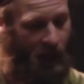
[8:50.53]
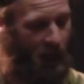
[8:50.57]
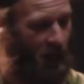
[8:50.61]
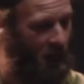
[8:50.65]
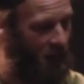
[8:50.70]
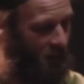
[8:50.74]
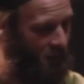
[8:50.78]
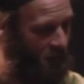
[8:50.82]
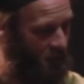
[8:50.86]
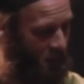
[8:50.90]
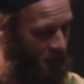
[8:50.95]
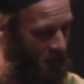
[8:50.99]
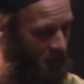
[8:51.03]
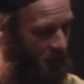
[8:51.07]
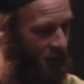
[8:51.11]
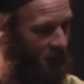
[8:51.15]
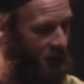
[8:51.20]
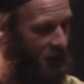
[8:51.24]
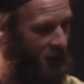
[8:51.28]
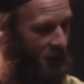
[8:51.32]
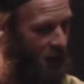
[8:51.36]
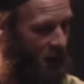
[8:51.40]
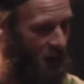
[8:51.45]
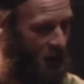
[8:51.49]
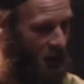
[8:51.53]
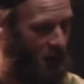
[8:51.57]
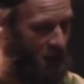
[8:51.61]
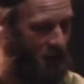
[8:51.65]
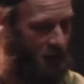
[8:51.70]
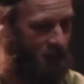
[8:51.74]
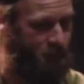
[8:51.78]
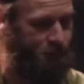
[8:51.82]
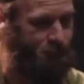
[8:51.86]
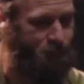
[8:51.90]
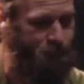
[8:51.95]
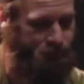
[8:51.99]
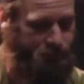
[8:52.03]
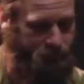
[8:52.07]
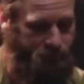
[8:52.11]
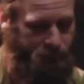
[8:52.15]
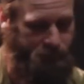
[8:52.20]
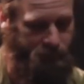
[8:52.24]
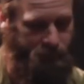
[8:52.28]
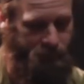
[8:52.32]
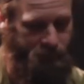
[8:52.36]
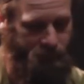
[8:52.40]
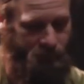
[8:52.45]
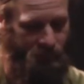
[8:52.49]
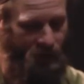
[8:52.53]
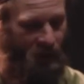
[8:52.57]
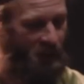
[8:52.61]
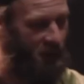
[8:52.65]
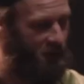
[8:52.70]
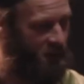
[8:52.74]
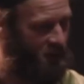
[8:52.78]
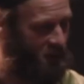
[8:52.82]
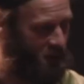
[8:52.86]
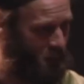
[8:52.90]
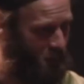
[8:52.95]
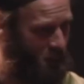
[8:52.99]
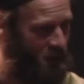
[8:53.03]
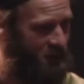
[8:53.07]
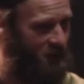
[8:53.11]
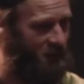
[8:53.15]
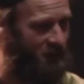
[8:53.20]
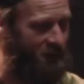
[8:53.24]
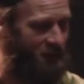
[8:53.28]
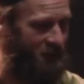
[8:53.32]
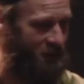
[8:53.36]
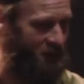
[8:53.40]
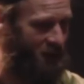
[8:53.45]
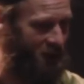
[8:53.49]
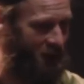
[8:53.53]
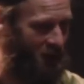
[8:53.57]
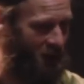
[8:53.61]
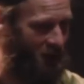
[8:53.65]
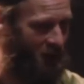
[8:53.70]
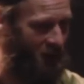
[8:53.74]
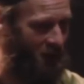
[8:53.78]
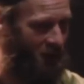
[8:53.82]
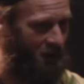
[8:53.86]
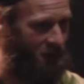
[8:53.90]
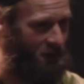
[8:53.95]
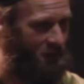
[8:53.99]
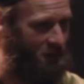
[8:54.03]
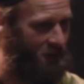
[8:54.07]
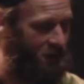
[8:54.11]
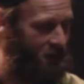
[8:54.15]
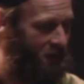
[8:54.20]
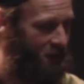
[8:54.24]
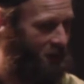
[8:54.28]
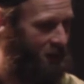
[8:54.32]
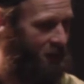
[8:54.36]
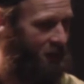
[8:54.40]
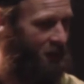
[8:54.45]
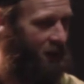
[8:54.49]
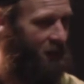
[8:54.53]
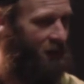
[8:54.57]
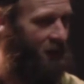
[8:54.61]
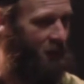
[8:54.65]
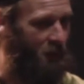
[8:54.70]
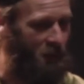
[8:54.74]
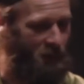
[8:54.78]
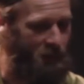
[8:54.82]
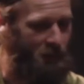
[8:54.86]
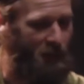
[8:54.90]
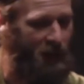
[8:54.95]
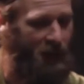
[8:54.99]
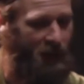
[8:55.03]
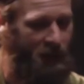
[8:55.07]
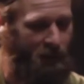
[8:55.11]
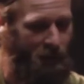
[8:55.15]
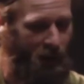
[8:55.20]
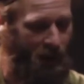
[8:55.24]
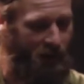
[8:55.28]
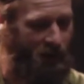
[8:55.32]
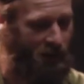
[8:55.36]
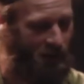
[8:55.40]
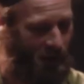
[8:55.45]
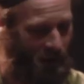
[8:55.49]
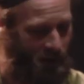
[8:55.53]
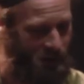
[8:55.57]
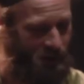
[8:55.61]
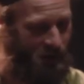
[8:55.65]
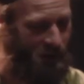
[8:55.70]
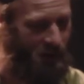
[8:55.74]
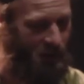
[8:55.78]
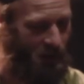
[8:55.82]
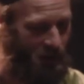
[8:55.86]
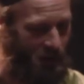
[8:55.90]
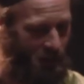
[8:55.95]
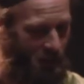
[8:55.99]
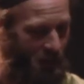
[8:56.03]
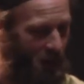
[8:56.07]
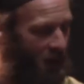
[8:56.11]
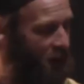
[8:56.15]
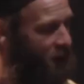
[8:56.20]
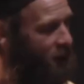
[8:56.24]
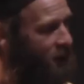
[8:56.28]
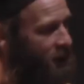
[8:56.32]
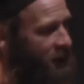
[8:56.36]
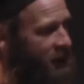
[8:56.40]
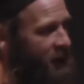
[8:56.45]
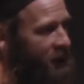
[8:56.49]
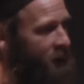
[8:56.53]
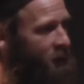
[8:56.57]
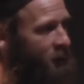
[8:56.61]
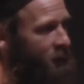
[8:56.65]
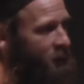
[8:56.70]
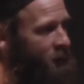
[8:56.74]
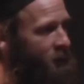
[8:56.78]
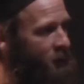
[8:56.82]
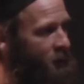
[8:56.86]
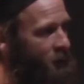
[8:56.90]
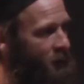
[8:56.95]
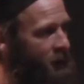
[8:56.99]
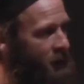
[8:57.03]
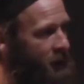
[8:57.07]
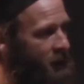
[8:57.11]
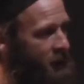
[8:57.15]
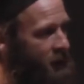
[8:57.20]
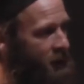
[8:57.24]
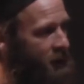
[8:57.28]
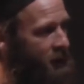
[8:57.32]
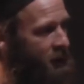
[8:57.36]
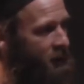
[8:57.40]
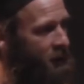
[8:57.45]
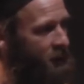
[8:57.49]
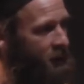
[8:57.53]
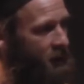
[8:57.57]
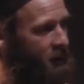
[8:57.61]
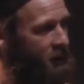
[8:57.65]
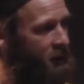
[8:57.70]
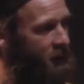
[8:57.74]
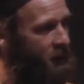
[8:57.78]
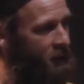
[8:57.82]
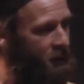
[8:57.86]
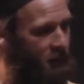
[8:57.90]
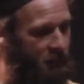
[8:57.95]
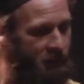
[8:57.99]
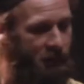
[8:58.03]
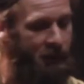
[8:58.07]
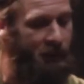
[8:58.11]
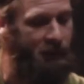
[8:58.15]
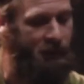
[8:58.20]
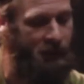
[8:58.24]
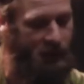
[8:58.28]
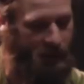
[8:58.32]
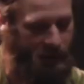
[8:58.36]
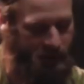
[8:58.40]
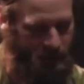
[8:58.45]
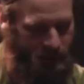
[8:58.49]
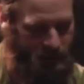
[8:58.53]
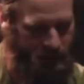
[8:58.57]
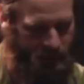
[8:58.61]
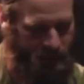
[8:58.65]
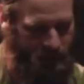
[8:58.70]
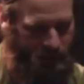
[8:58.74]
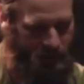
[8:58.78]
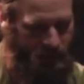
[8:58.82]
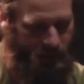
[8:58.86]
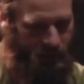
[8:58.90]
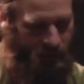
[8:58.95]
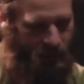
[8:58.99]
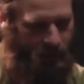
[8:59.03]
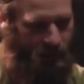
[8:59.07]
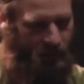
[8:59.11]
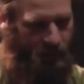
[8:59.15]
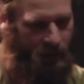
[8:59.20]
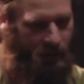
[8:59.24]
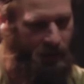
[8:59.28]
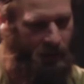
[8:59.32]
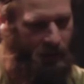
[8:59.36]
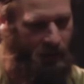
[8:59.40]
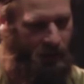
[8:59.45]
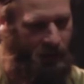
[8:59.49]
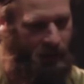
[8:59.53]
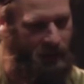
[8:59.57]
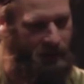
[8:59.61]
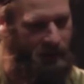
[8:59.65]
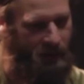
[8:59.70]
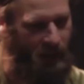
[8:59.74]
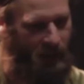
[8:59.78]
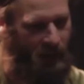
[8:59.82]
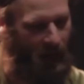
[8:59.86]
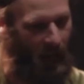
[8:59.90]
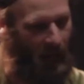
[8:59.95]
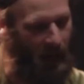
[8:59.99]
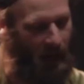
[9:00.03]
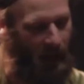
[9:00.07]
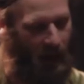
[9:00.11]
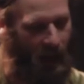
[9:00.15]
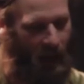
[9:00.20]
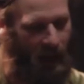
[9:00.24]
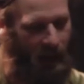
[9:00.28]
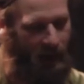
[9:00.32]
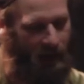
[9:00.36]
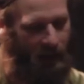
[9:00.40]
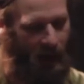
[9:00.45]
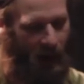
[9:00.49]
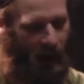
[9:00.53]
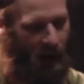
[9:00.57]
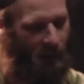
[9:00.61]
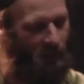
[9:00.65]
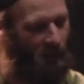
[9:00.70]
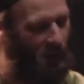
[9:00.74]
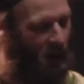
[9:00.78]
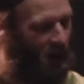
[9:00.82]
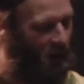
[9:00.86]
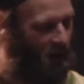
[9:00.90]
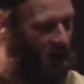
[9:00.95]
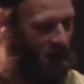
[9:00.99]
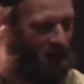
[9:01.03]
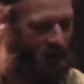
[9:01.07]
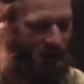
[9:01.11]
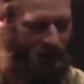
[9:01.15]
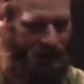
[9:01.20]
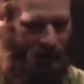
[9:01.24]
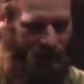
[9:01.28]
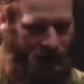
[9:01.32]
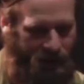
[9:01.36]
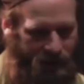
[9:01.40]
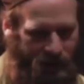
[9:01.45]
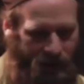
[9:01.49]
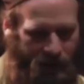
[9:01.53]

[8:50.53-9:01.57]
I have a very uh, exquisite sitar." that was made by the legendary maker Hiren Roy in the 50s. He said, and I, I bought it years